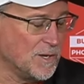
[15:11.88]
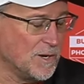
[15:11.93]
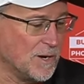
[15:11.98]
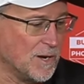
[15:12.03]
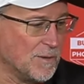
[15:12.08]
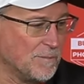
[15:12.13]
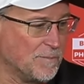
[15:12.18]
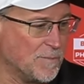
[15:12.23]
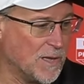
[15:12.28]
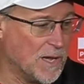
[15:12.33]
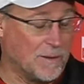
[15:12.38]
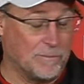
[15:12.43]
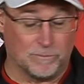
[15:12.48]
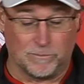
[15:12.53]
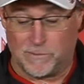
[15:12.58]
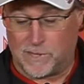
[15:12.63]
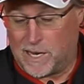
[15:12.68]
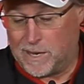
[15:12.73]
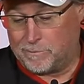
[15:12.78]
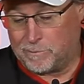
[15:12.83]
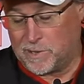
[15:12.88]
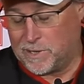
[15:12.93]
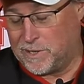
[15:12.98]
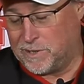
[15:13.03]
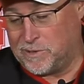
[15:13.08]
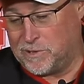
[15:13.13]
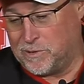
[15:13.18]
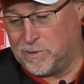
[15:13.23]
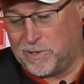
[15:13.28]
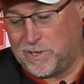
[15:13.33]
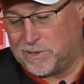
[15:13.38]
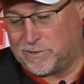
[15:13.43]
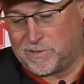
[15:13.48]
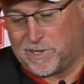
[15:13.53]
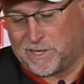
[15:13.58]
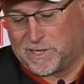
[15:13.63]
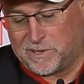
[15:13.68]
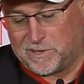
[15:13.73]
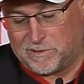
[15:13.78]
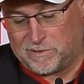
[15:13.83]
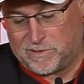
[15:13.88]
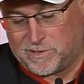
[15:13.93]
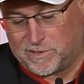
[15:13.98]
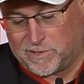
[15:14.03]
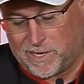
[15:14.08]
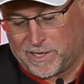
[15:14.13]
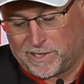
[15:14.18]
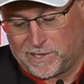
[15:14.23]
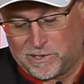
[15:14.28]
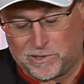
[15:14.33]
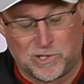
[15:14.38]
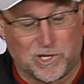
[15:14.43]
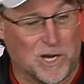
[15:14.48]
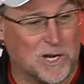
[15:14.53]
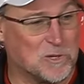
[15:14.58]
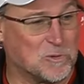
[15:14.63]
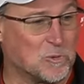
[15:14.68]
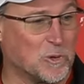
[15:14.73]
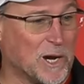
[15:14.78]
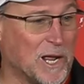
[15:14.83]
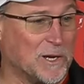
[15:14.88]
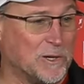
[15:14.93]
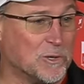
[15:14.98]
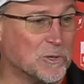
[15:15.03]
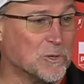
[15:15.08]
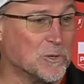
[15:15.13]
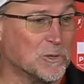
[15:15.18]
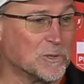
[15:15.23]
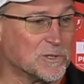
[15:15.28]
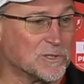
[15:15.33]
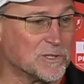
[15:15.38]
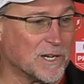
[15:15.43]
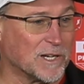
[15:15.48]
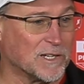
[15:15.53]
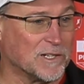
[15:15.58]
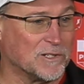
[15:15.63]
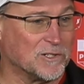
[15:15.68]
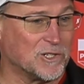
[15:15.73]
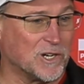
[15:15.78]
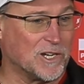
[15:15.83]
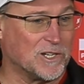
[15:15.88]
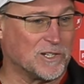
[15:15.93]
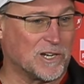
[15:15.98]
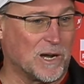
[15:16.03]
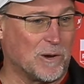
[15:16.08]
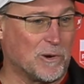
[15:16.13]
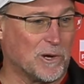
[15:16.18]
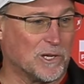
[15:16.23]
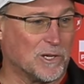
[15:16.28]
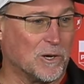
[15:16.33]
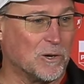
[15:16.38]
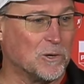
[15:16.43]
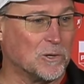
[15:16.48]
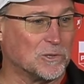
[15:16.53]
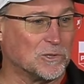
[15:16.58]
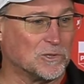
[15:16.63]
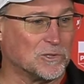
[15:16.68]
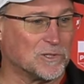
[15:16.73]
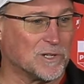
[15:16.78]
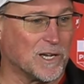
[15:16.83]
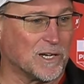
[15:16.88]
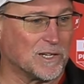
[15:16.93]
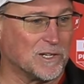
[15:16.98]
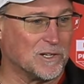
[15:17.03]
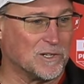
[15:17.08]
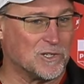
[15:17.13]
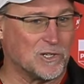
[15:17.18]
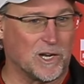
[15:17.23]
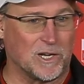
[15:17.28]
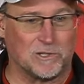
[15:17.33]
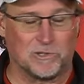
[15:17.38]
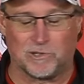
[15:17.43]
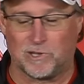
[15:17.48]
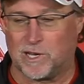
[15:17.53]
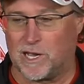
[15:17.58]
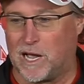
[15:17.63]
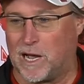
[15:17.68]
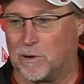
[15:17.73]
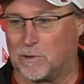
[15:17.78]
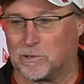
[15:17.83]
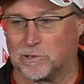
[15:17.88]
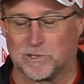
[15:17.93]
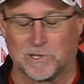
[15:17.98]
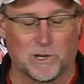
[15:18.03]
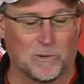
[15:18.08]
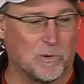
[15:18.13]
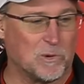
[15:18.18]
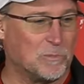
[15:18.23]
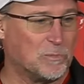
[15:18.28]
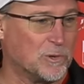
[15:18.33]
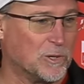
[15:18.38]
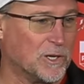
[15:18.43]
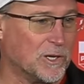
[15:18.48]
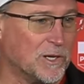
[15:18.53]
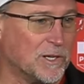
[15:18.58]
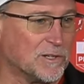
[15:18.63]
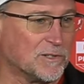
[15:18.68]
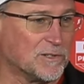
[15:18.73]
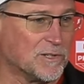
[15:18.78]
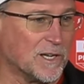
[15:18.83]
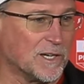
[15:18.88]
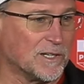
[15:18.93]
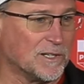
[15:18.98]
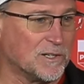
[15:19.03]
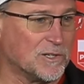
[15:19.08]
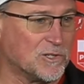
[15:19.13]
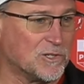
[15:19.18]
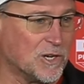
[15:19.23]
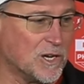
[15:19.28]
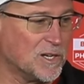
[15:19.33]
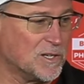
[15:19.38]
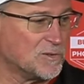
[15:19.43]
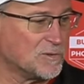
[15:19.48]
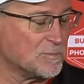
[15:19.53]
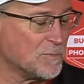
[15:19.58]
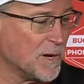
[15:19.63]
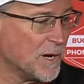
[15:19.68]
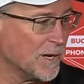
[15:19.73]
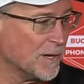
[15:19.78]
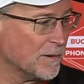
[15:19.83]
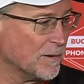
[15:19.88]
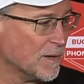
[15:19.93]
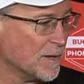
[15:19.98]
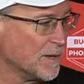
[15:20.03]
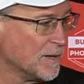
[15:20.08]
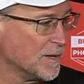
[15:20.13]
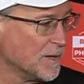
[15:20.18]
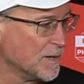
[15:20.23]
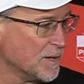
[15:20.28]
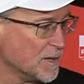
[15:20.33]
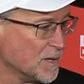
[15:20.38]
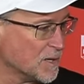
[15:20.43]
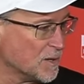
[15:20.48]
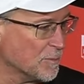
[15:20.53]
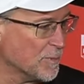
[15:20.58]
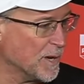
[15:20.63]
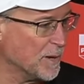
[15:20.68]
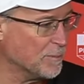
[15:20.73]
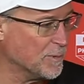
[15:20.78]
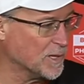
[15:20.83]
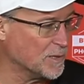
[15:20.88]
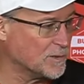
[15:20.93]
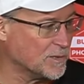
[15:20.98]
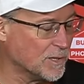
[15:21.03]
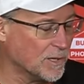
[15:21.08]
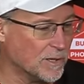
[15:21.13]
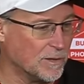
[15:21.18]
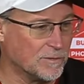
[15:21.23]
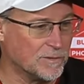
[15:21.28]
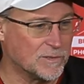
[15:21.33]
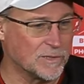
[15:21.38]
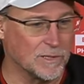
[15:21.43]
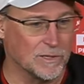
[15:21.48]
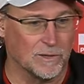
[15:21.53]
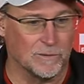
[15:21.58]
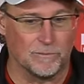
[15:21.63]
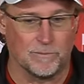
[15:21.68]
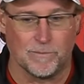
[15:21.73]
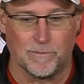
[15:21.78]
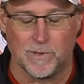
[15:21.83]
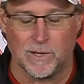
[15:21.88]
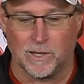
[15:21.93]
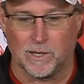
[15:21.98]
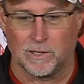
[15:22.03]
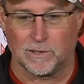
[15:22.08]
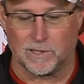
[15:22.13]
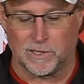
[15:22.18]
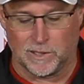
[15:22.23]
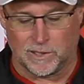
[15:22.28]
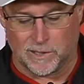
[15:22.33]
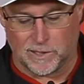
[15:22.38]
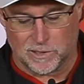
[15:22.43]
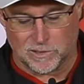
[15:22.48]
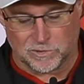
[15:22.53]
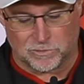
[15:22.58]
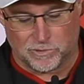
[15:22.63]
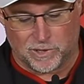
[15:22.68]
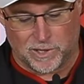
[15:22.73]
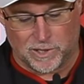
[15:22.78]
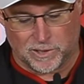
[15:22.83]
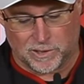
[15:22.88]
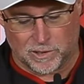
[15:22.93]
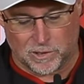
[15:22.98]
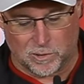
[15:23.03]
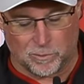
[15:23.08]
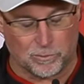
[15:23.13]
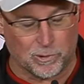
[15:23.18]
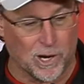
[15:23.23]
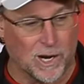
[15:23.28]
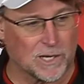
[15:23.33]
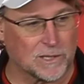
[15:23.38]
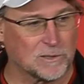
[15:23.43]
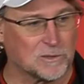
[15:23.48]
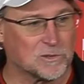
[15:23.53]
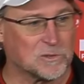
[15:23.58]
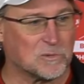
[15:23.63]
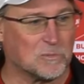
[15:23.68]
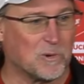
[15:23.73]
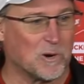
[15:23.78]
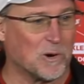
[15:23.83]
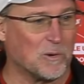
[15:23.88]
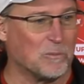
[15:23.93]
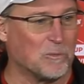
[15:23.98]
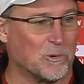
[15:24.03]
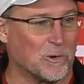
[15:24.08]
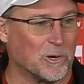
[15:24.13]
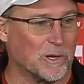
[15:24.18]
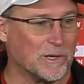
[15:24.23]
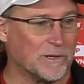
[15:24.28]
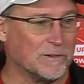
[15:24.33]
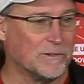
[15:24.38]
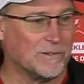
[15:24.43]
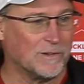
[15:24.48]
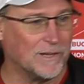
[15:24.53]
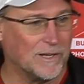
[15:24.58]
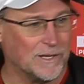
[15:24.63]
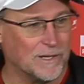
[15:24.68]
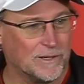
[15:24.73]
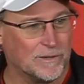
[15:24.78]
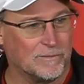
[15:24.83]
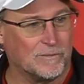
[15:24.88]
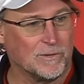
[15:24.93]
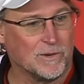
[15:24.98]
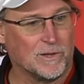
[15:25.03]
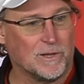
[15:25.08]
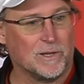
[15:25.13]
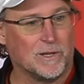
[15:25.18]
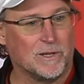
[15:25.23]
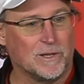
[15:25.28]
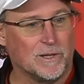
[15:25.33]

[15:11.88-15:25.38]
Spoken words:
You know, I'm going to do, it's not going to change what I do. It's not going to change how I coach. It's not going to change the hours that we put in. It's not going to change my commitment to getting us ready to go practice tomorrow morning and,